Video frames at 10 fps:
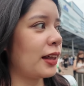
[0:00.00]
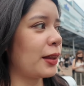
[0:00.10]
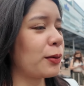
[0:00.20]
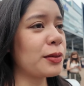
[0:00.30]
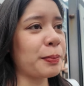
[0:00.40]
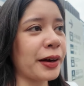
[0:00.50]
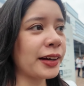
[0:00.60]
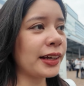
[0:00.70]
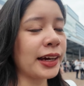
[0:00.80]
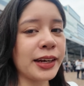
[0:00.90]
there was
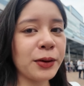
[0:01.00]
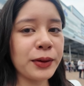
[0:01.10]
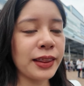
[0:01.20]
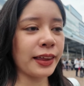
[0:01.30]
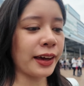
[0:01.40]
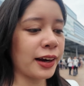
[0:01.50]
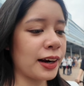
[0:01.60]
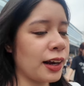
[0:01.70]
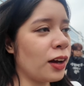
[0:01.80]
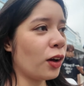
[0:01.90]
barely anyone
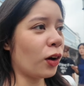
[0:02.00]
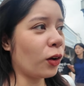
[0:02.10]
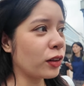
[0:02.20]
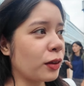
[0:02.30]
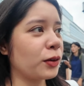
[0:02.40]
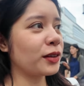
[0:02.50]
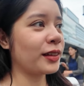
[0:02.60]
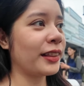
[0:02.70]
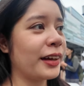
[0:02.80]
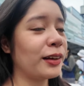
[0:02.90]
there. All the
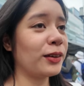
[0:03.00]
onsen there